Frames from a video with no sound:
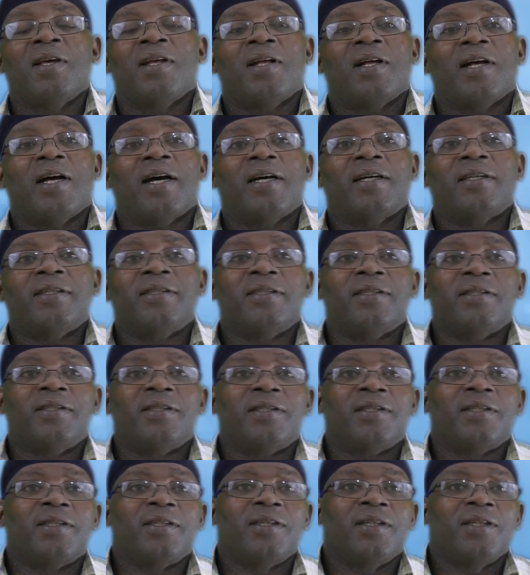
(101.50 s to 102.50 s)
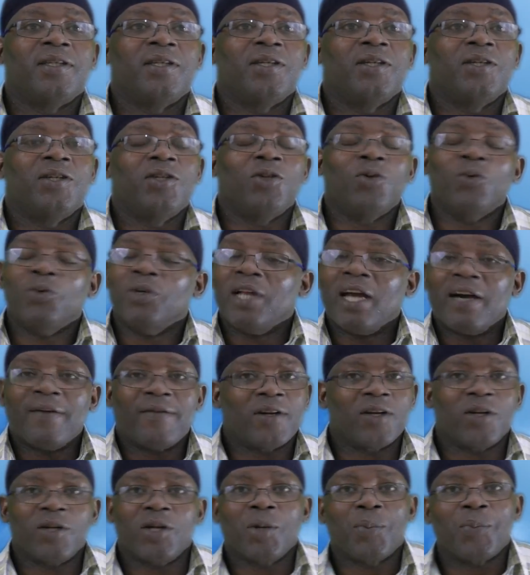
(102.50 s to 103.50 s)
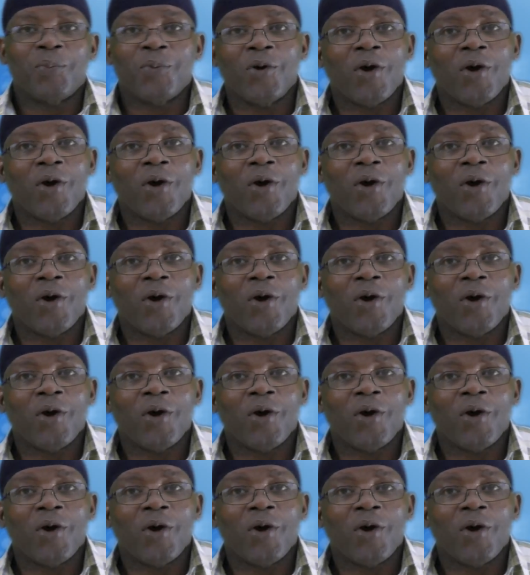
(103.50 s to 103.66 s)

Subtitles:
and you will have a lot of